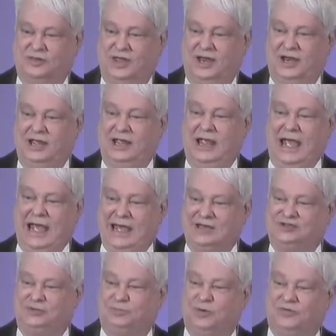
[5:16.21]
and he
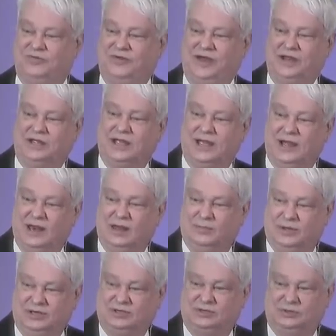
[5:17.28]
adds a prophetic
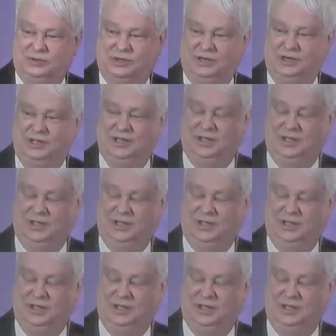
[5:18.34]
element to it.